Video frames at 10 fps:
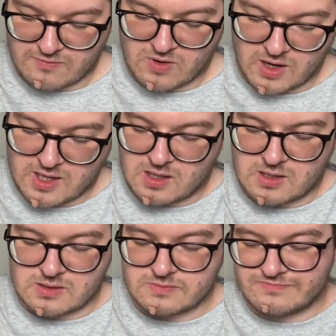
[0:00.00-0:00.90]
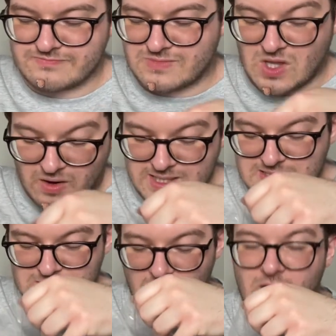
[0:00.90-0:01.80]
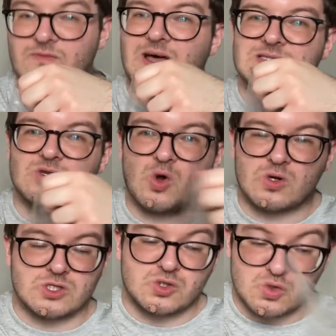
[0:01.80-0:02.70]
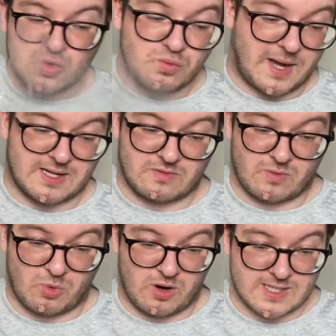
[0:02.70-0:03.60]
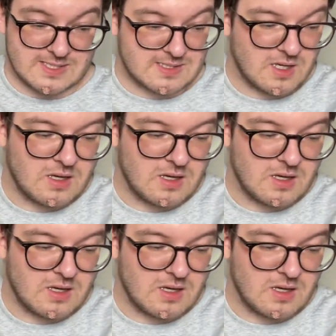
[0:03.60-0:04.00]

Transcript: for like a nice scarf, that's not too bad of a price.